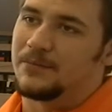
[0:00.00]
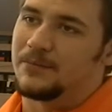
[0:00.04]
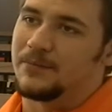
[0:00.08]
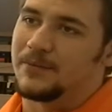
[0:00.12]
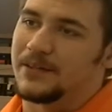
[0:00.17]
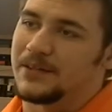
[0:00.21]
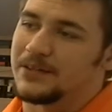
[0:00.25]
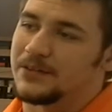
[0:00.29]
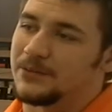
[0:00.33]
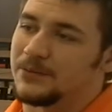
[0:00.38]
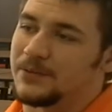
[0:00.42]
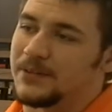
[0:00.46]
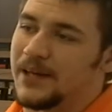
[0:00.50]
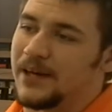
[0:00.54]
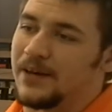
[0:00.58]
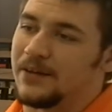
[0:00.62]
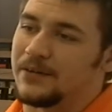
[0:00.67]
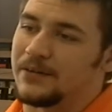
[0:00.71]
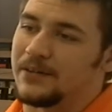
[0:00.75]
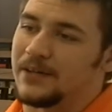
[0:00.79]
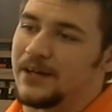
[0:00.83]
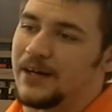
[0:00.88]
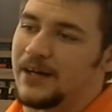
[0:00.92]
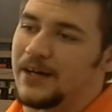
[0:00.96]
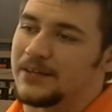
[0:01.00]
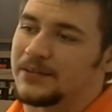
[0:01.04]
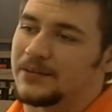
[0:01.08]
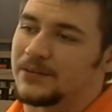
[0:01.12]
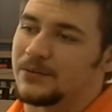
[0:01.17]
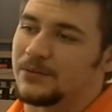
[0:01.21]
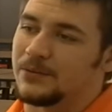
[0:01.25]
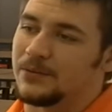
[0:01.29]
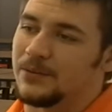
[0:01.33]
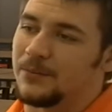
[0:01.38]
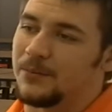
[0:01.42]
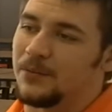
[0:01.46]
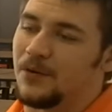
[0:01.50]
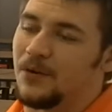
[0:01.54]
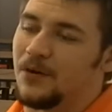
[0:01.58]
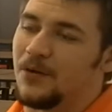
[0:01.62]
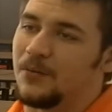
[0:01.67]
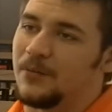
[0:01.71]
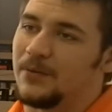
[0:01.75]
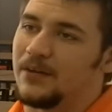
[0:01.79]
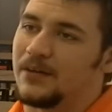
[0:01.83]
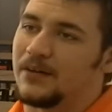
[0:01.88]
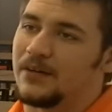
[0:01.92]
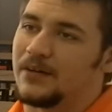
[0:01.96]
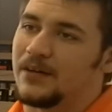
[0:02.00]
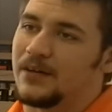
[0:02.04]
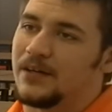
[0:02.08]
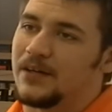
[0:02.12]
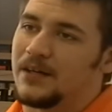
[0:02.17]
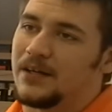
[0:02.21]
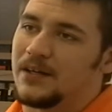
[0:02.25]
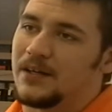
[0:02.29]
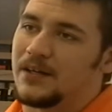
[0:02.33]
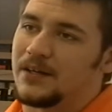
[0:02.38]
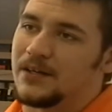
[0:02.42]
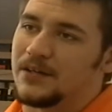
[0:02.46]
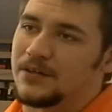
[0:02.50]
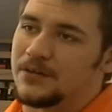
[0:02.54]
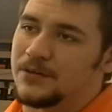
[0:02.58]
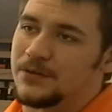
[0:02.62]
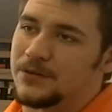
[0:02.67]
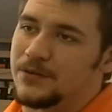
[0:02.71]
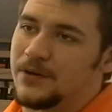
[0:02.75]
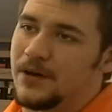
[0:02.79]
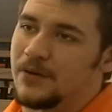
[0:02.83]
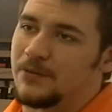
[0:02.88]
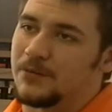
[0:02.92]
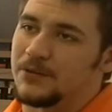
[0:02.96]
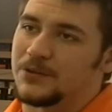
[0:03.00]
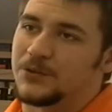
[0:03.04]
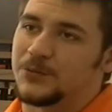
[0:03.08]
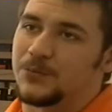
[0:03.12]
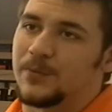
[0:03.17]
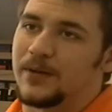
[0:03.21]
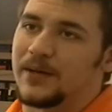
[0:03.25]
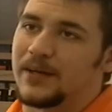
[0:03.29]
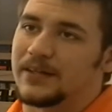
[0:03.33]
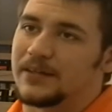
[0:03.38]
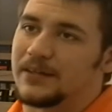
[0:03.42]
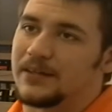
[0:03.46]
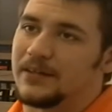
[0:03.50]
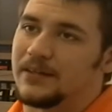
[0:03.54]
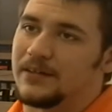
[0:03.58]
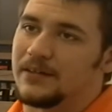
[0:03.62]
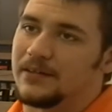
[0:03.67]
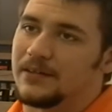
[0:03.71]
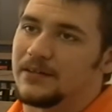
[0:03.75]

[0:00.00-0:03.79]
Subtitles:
because without that high school diploma, you're not respected